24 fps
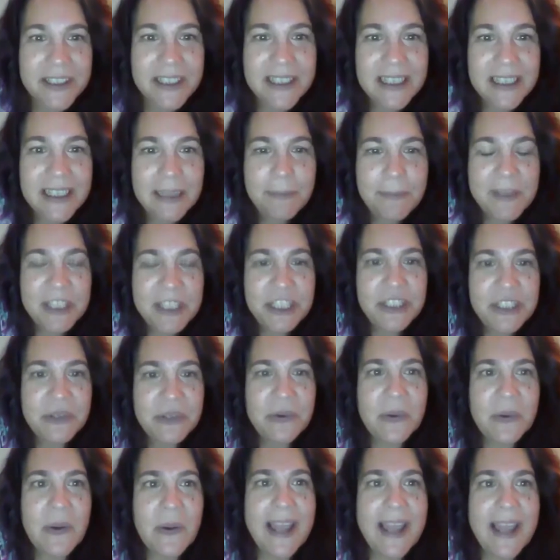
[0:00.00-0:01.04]
a little bit too
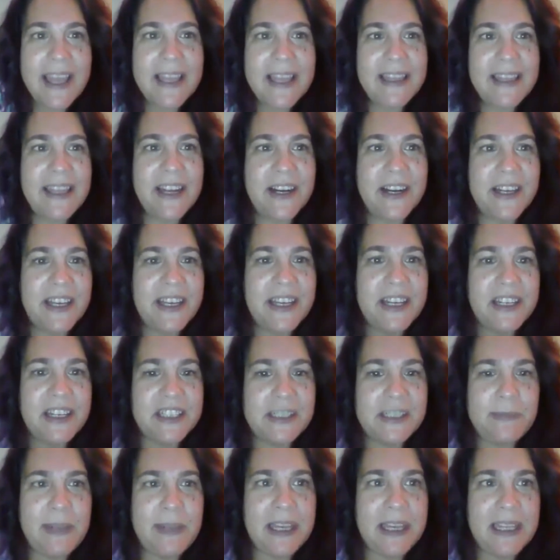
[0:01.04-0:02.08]
quiet there. Can you
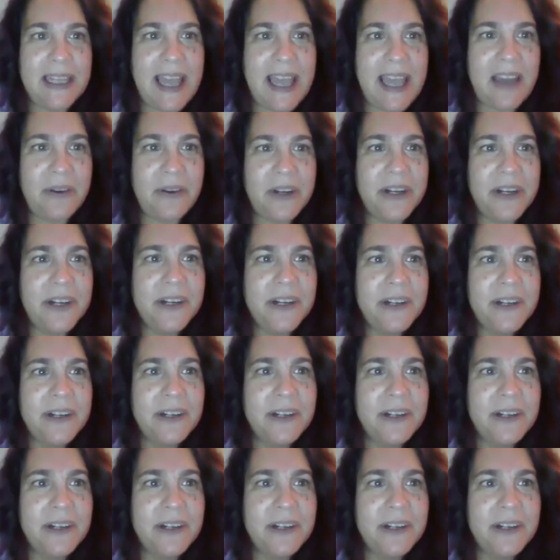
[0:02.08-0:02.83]
speak louder?